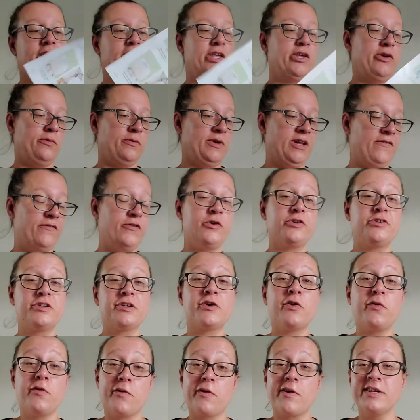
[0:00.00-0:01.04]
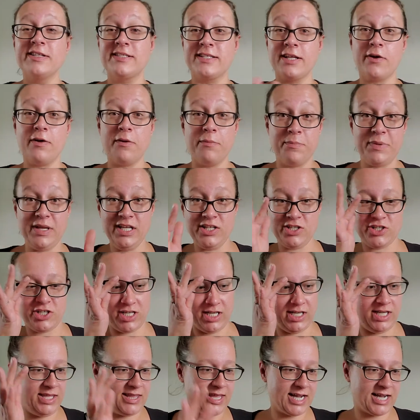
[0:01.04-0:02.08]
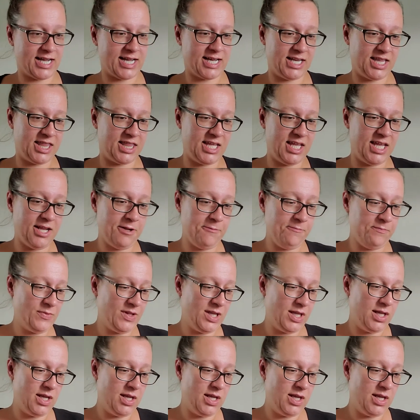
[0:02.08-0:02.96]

cute. If your decor is all beachy, that kind of thing.